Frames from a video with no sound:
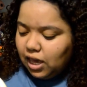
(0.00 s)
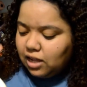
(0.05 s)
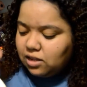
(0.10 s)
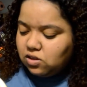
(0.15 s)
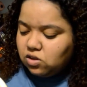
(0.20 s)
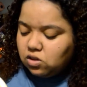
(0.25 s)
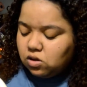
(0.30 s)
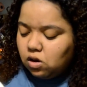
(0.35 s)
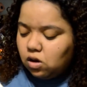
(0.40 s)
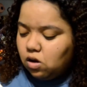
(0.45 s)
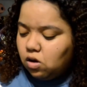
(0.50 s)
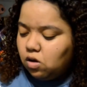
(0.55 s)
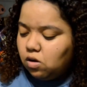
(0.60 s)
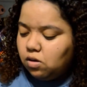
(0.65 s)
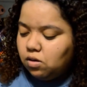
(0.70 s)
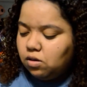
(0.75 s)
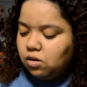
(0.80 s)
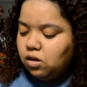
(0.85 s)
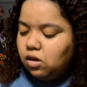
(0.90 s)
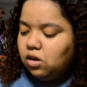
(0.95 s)
It's,
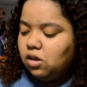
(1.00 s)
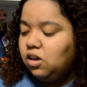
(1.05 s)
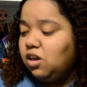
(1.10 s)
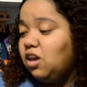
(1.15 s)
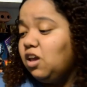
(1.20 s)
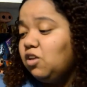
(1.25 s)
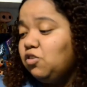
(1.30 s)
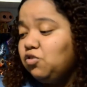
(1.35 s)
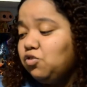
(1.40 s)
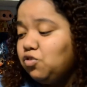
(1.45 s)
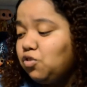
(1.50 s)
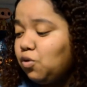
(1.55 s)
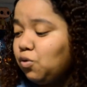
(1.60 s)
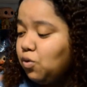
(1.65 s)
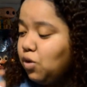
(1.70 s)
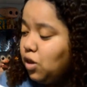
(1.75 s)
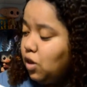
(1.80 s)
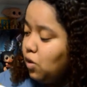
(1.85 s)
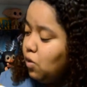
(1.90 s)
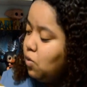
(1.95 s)
oh, it's so
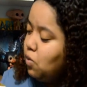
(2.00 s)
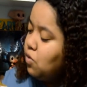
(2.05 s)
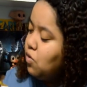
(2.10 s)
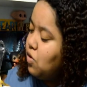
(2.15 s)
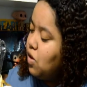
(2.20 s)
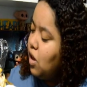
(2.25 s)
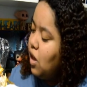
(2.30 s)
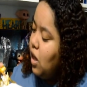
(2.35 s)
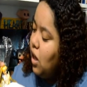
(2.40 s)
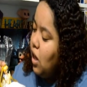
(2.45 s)
cute.